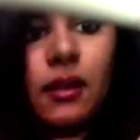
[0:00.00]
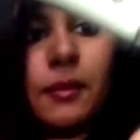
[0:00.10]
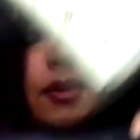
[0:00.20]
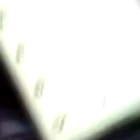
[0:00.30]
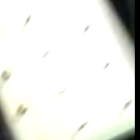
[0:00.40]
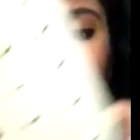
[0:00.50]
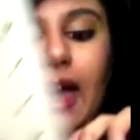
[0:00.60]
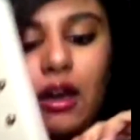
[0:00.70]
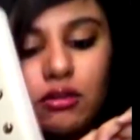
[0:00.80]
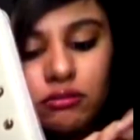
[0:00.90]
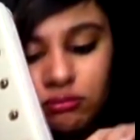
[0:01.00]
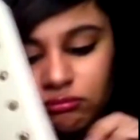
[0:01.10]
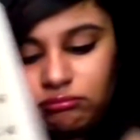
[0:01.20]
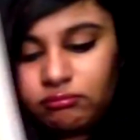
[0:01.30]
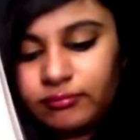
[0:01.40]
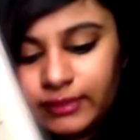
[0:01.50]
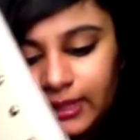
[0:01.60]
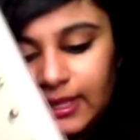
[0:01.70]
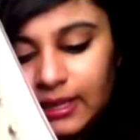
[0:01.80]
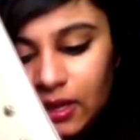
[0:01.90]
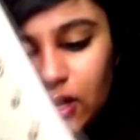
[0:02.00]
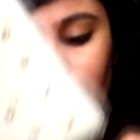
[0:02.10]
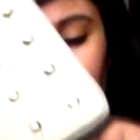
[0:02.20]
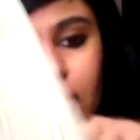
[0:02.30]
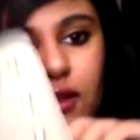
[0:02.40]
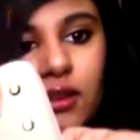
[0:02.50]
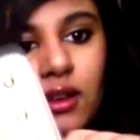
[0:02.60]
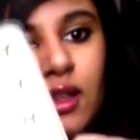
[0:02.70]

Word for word: pull it out. Go in.